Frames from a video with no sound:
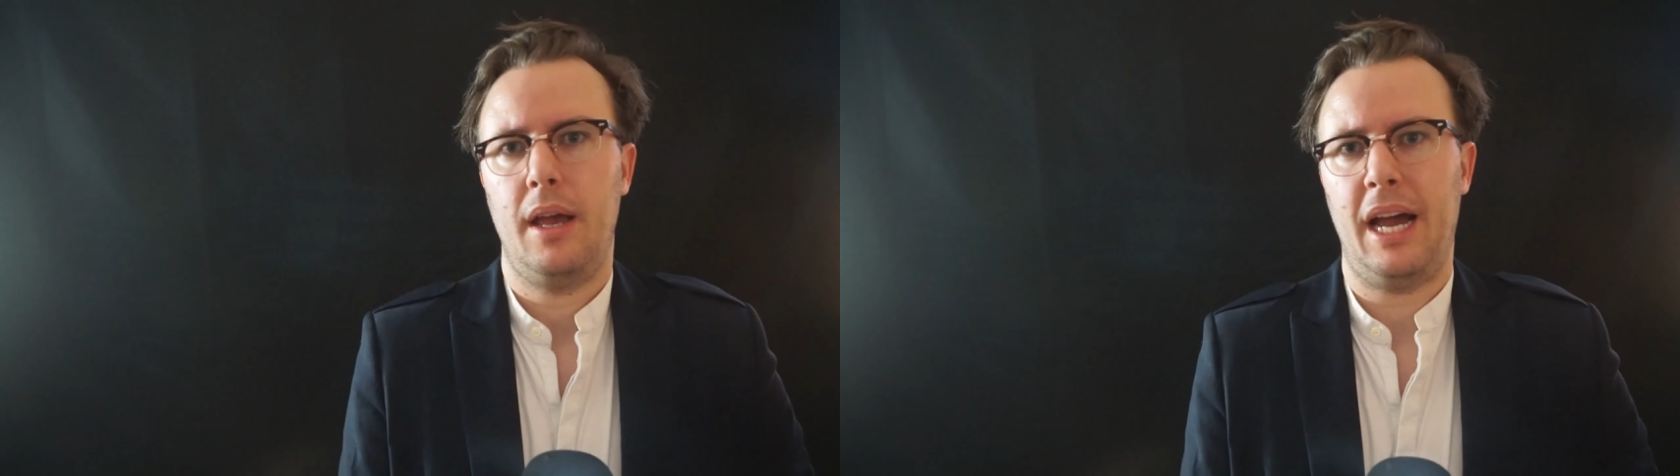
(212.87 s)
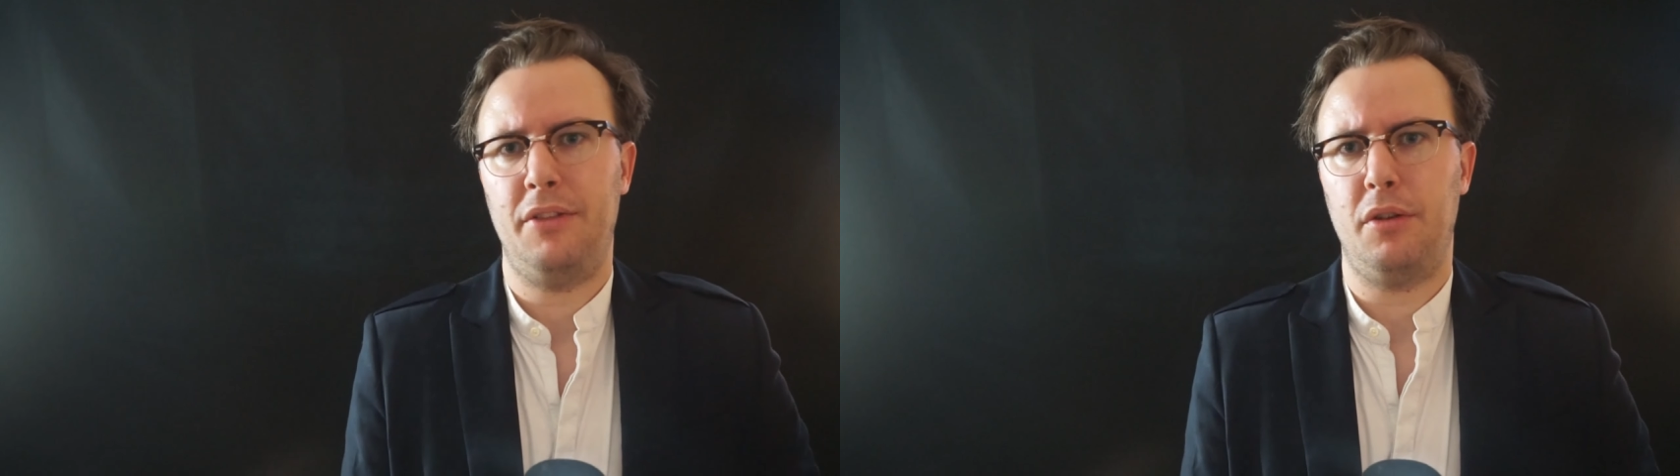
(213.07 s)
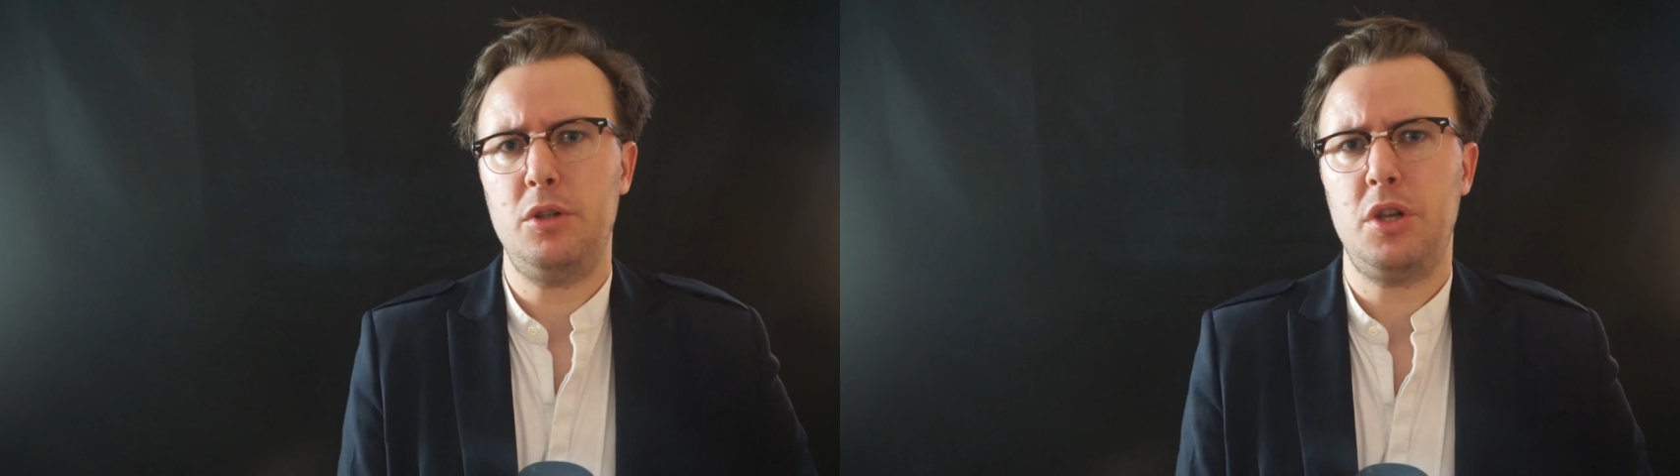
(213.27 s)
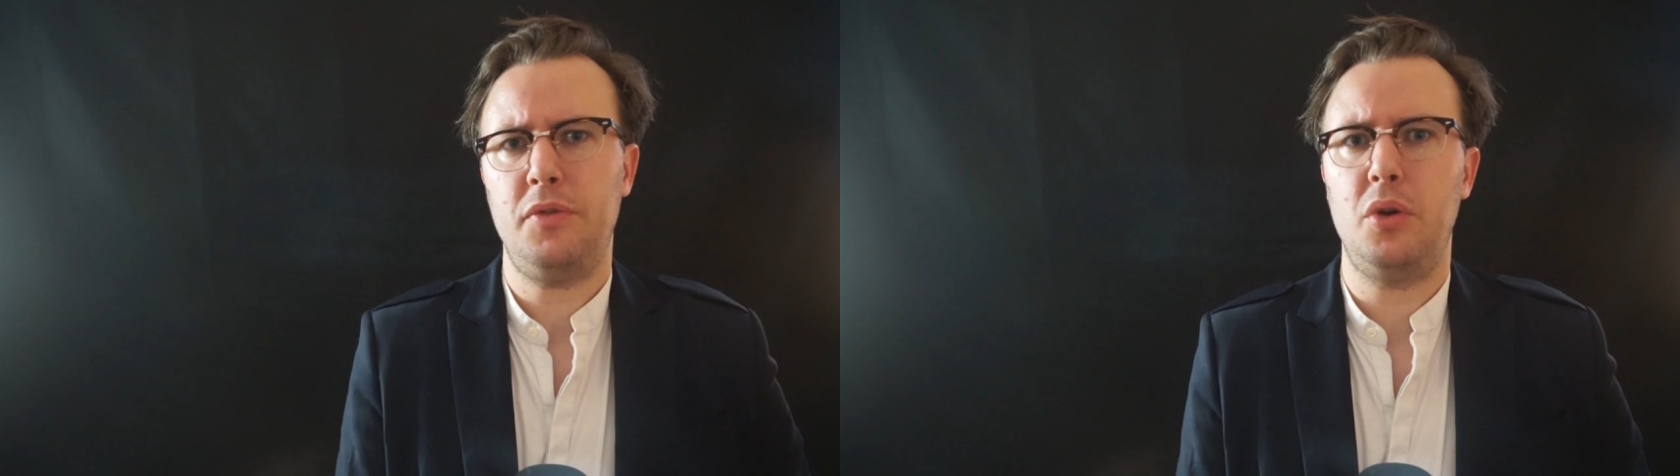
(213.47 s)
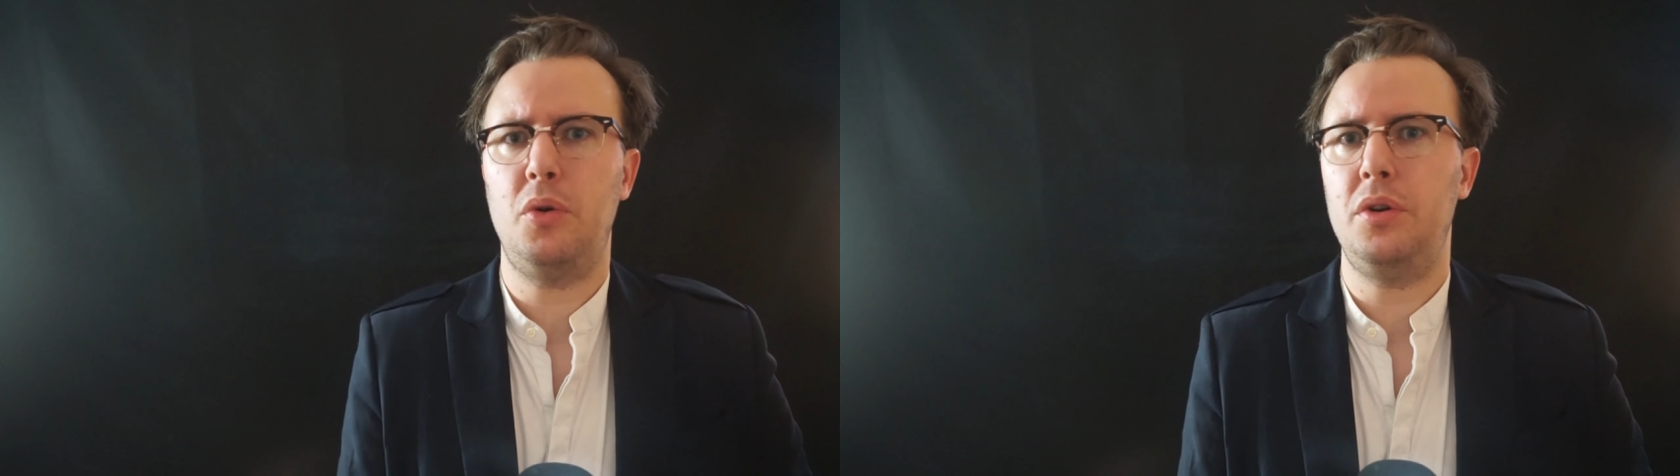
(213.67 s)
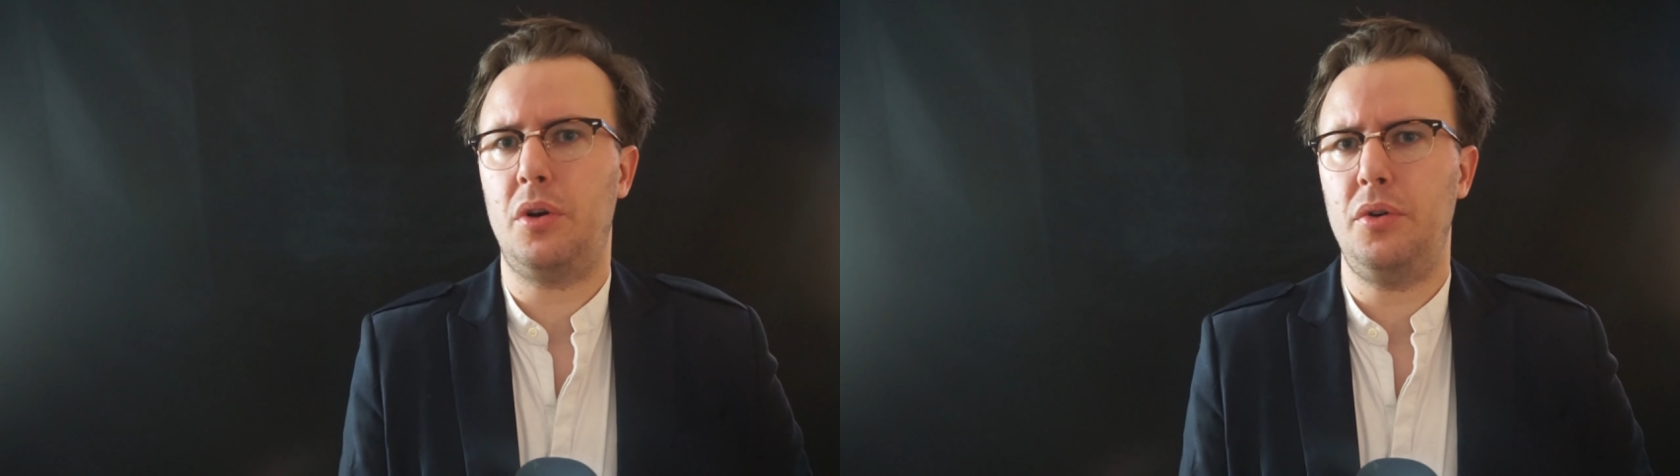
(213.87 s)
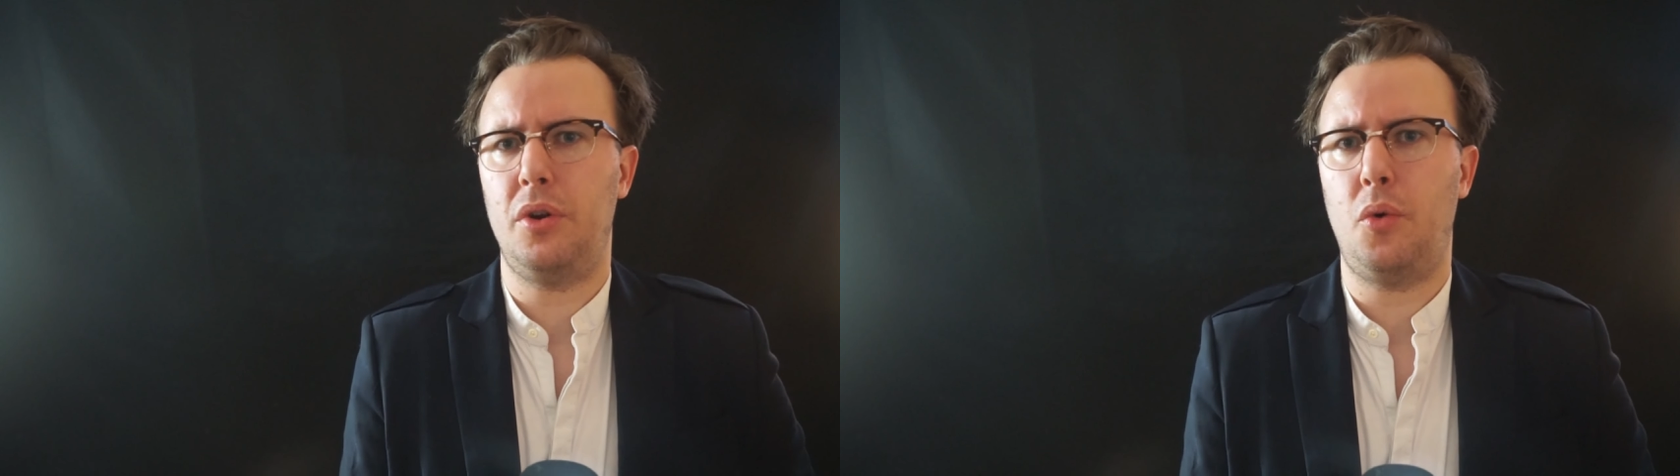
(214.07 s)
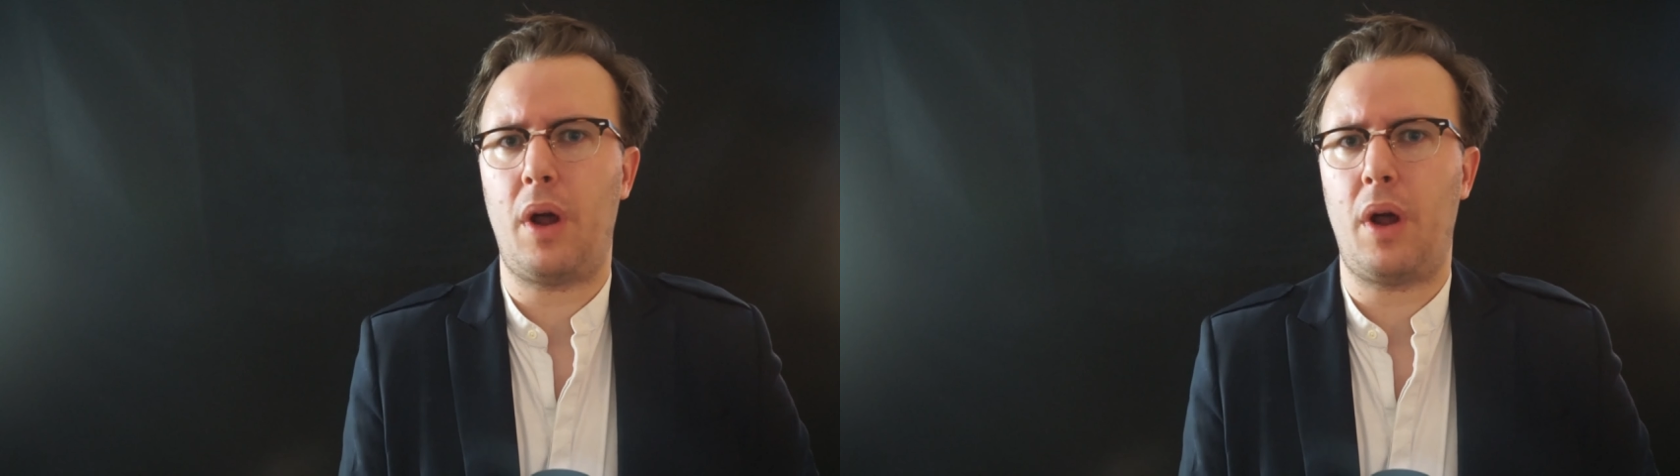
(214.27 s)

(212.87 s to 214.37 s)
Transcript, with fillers: And to those of you who don't know